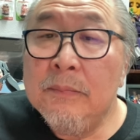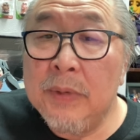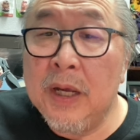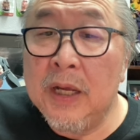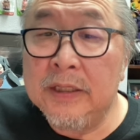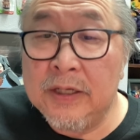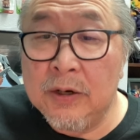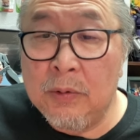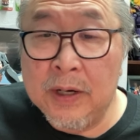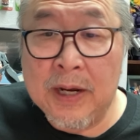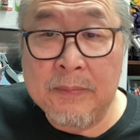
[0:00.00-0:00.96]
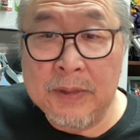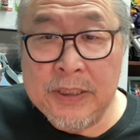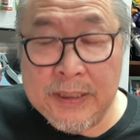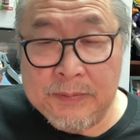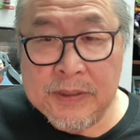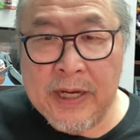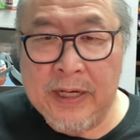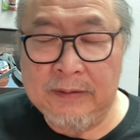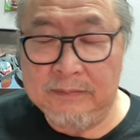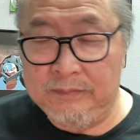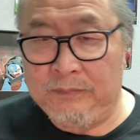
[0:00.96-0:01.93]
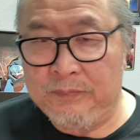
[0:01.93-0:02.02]
But you know what? I'm a cheapskate.
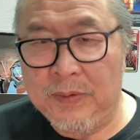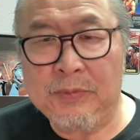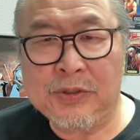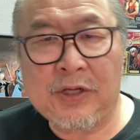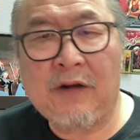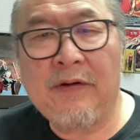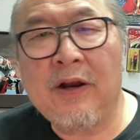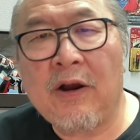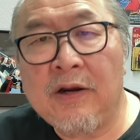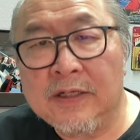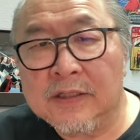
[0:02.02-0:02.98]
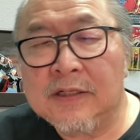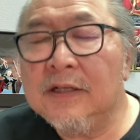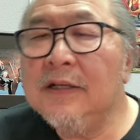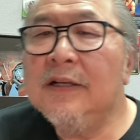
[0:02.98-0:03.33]
I'm a starving artist.